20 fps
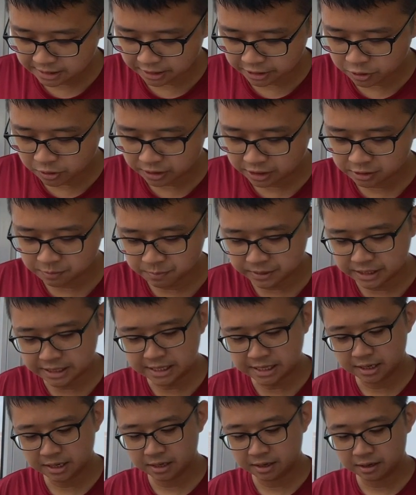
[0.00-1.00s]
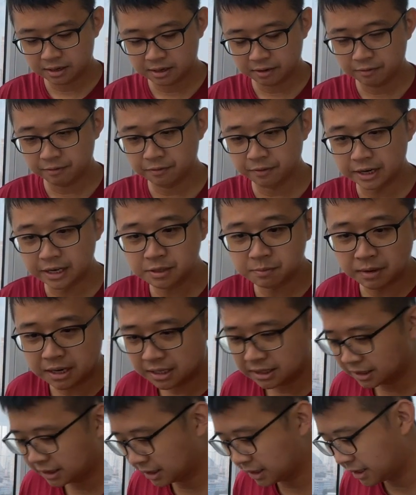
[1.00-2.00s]
the USB face
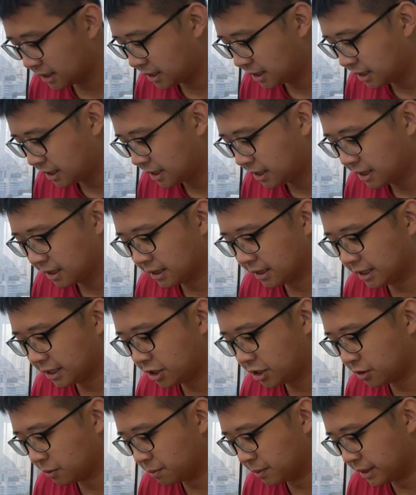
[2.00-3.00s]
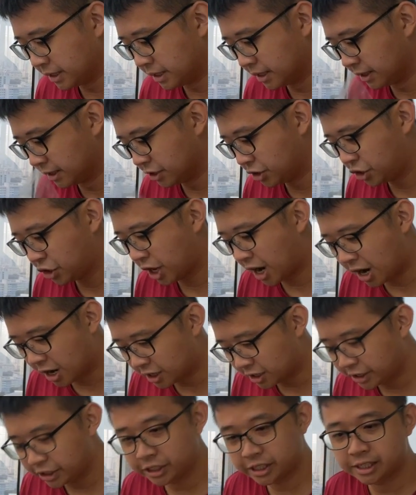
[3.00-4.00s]
mask needs to be
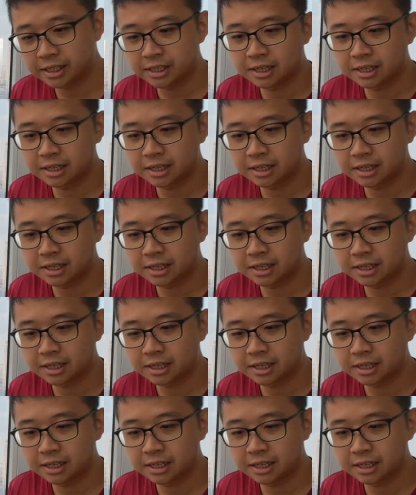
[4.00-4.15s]
charged